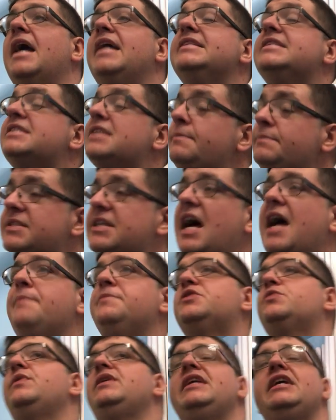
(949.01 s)
And
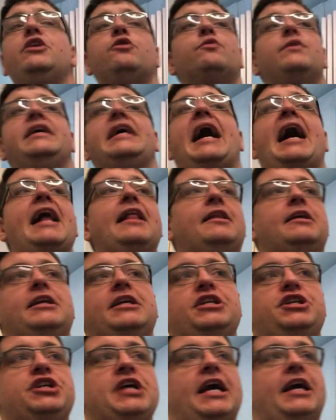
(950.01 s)
sometimes we need a reality
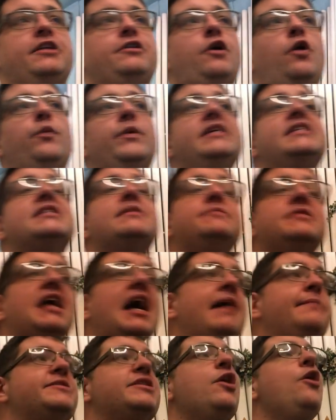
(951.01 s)
check, don't we?
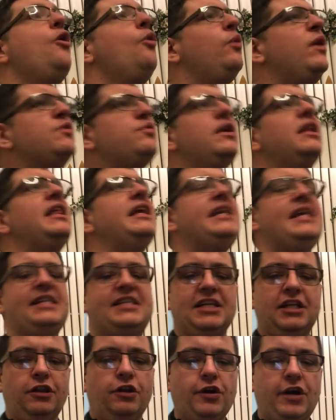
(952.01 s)
Sometimes we really need
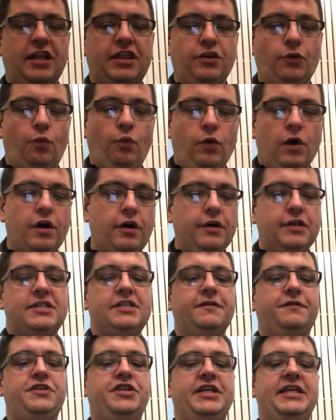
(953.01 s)
to look at the words
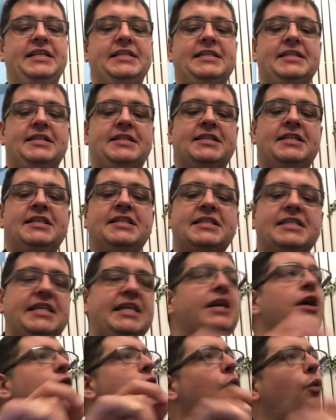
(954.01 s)
of Jesus and to
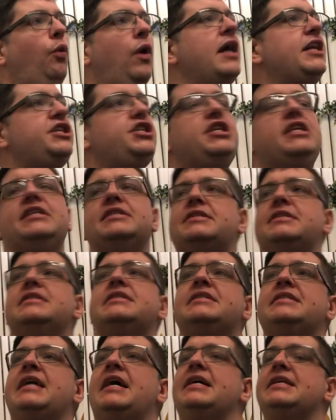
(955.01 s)
see what
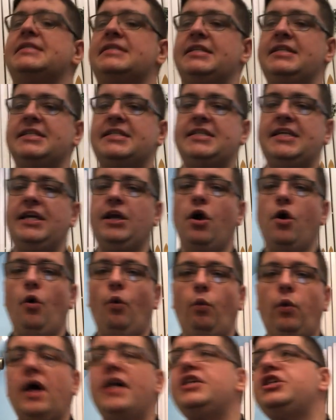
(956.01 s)
Jesus says and to see
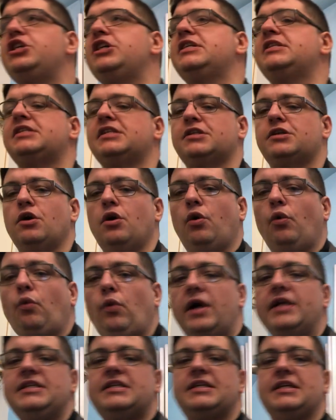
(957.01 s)
what Jesus
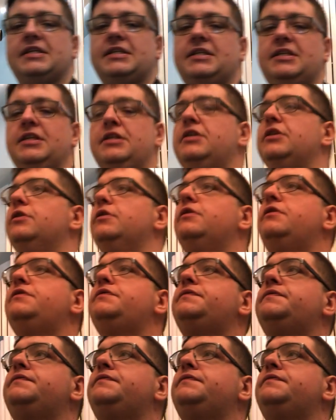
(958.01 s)
wants us to do.